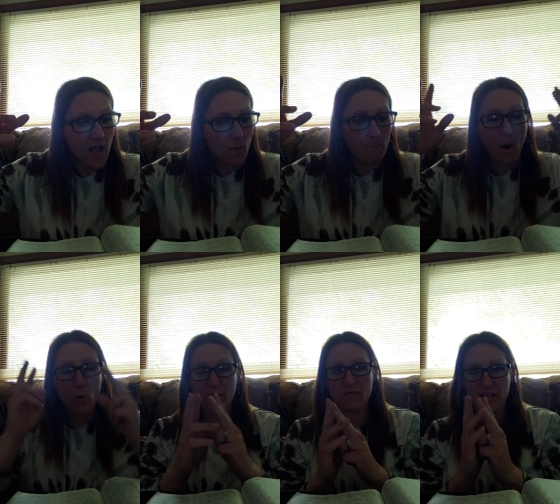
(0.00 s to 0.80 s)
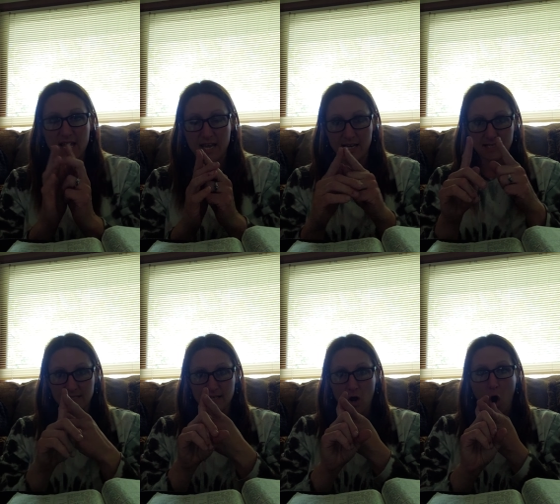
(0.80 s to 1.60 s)
both of the
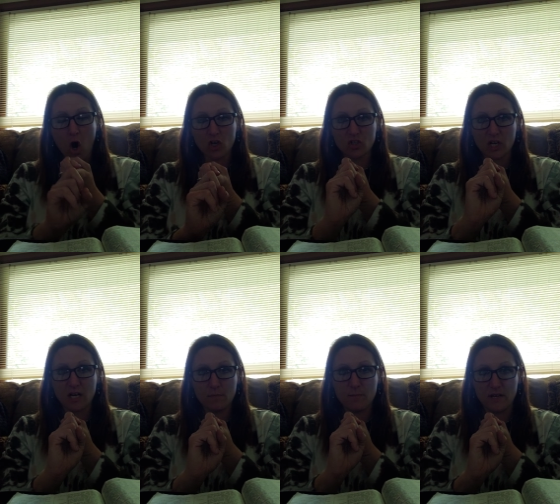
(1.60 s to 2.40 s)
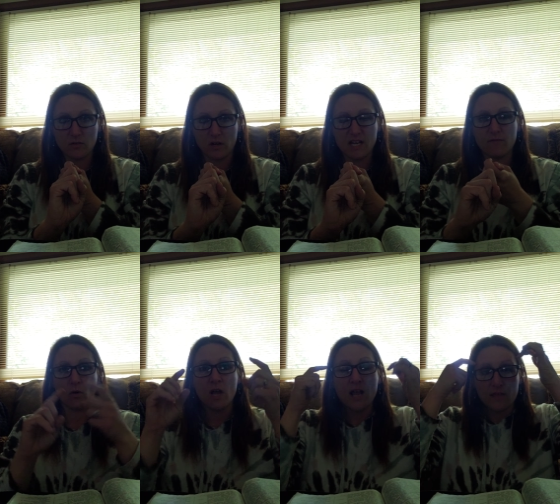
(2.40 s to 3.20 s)
kings. Hearts are going to be bent on
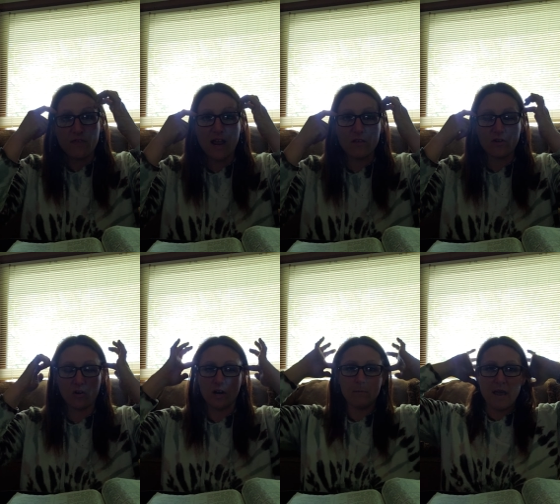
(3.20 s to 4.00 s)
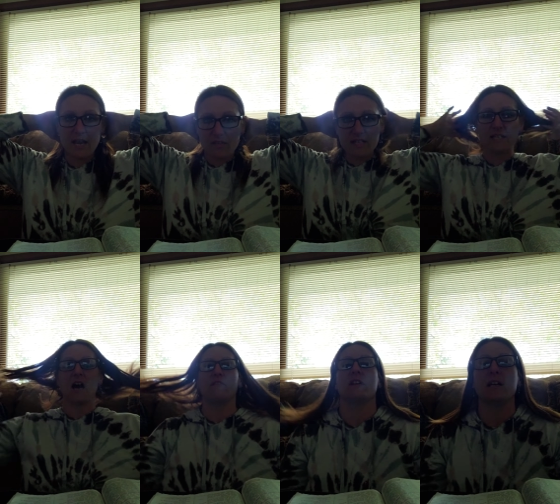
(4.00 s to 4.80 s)
evil. They they're going to make this
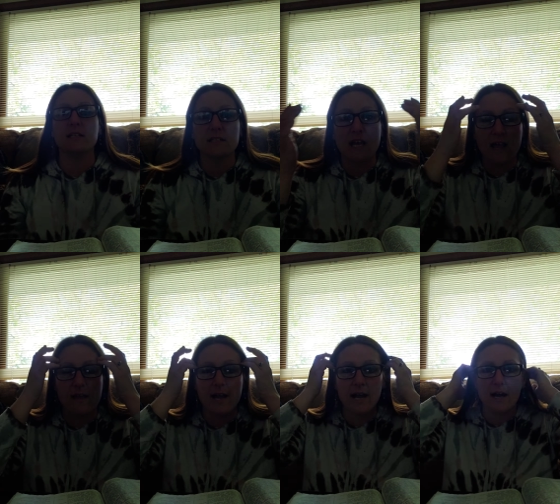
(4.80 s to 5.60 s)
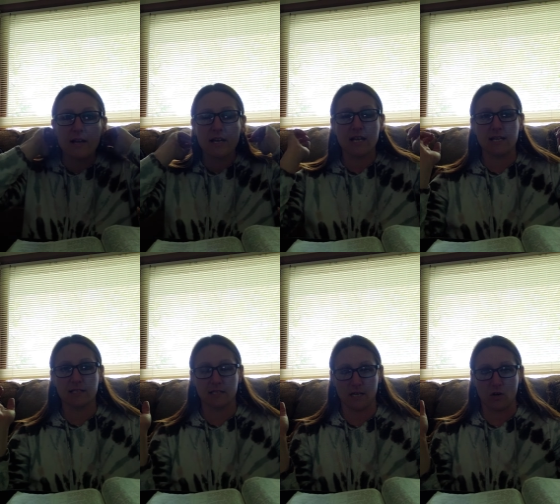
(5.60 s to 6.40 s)
covenant, and
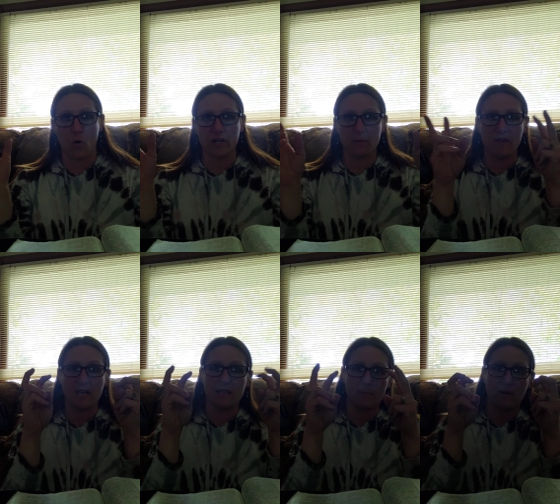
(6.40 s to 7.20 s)
it's going to be the